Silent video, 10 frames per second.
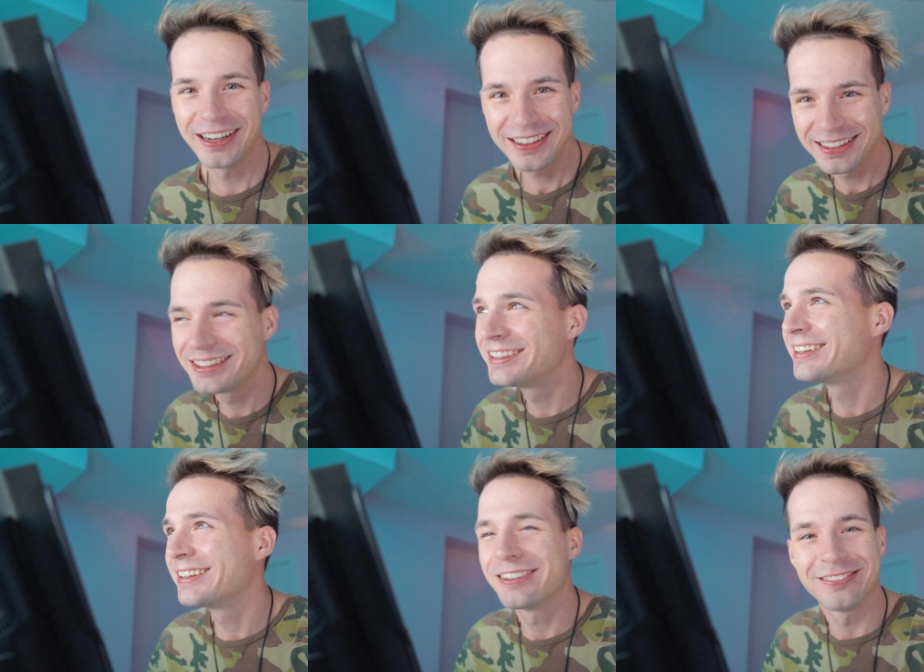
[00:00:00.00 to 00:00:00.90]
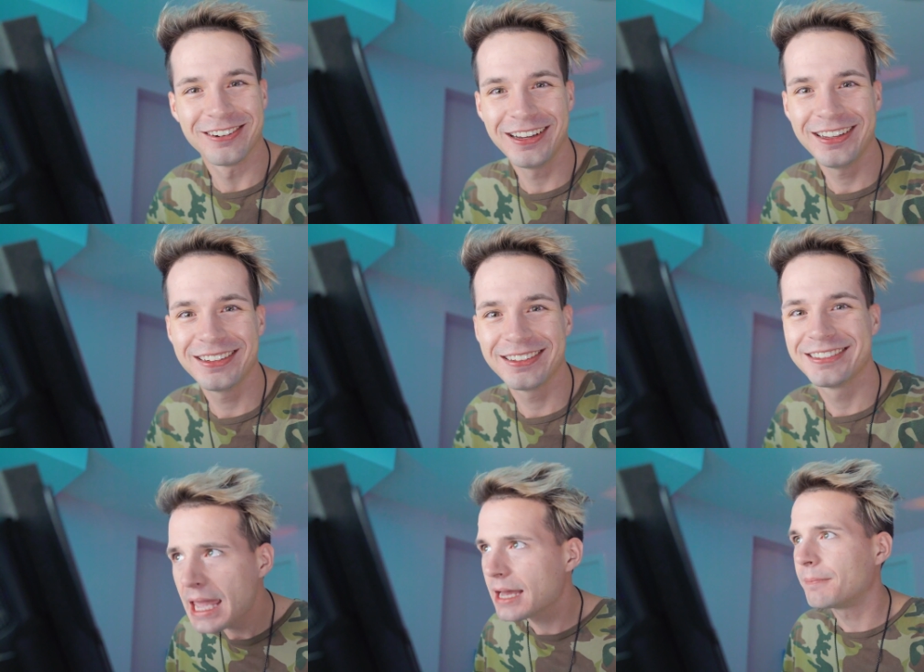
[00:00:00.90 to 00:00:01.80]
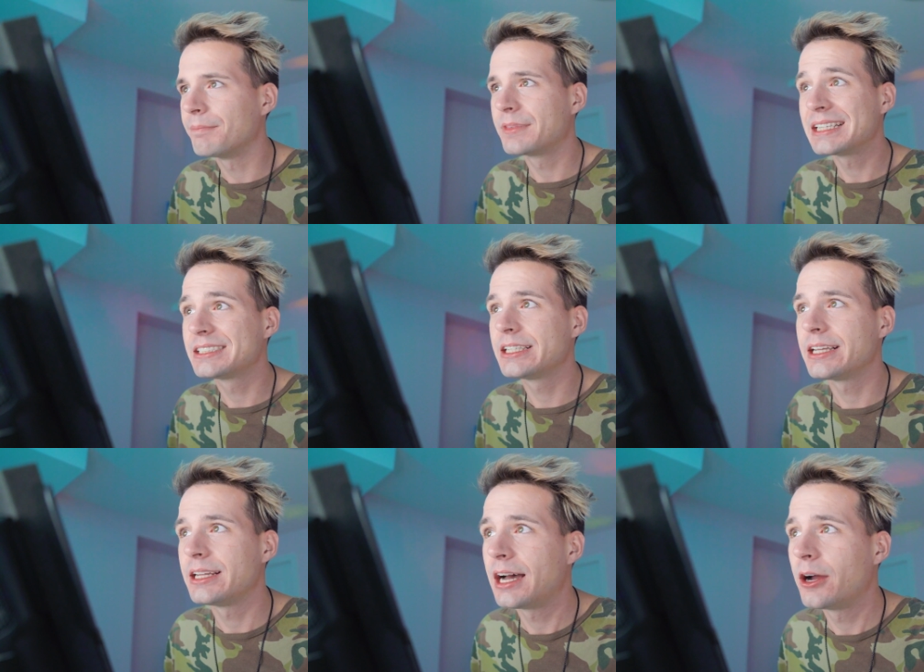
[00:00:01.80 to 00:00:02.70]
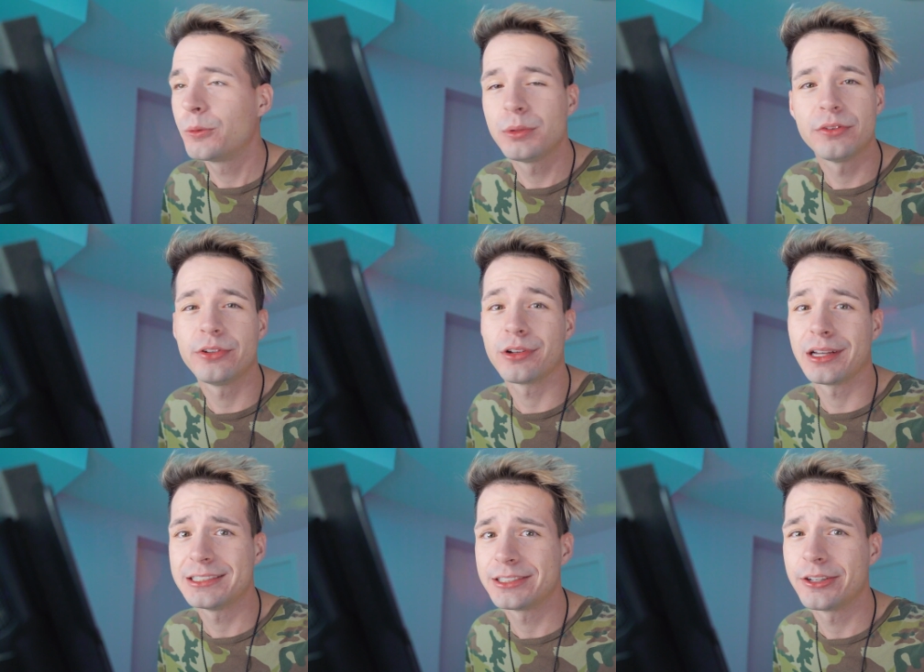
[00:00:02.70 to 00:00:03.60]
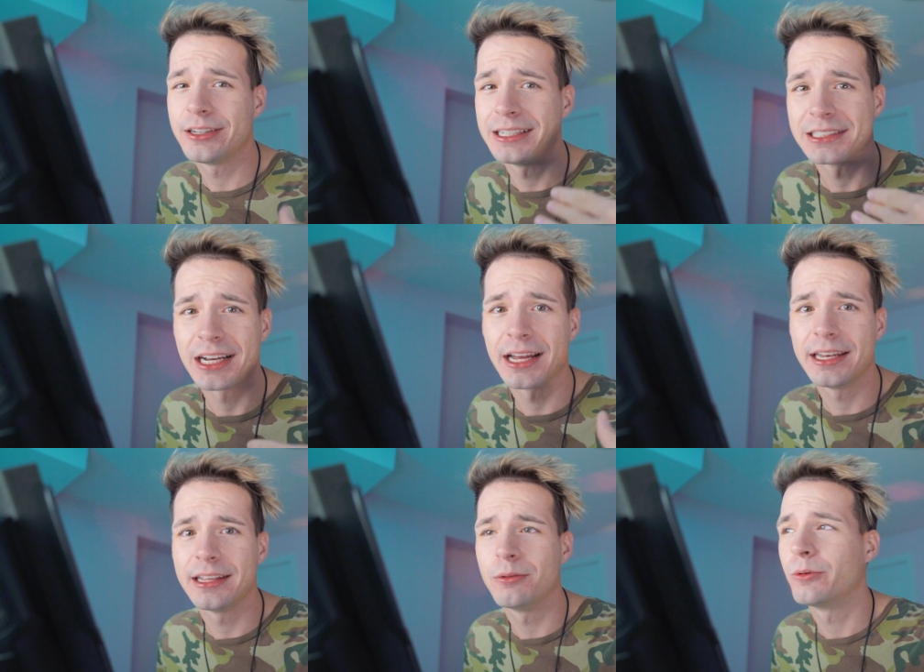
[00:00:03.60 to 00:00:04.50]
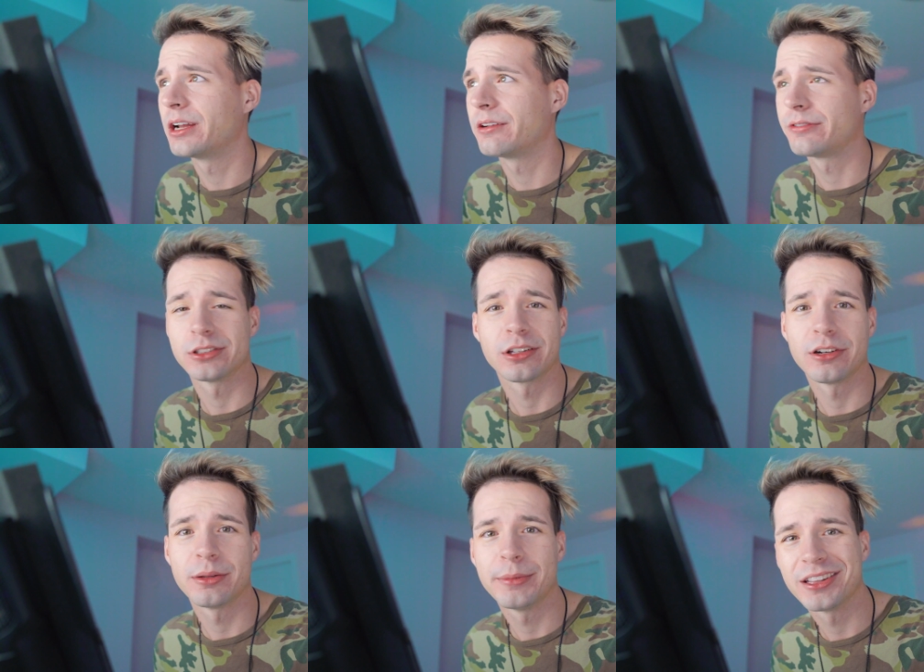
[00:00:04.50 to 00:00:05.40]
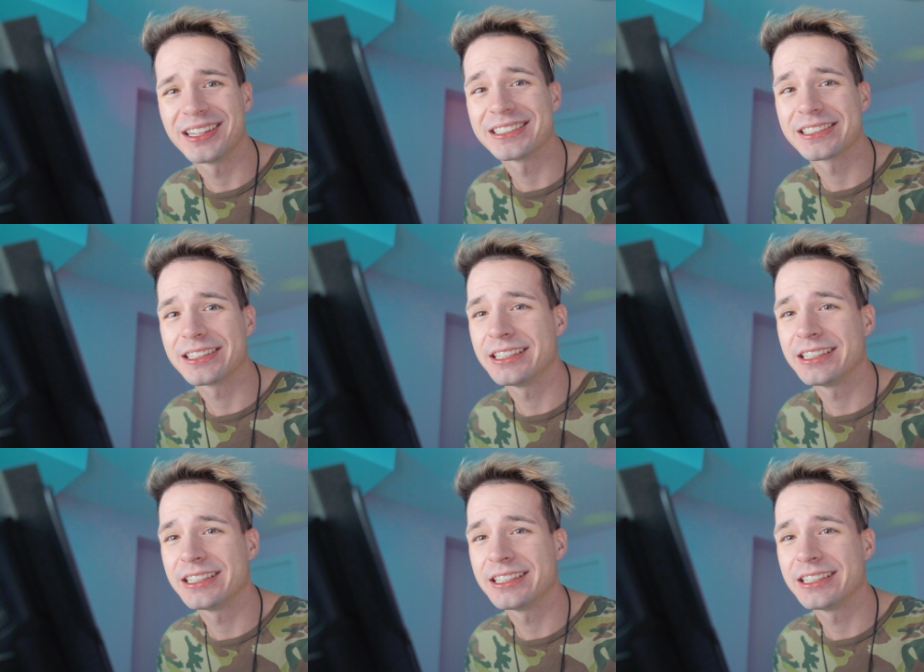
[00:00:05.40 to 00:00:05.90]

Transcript: right? right? Bam! That's it. I hope you feel as good as I did when I first learned about this.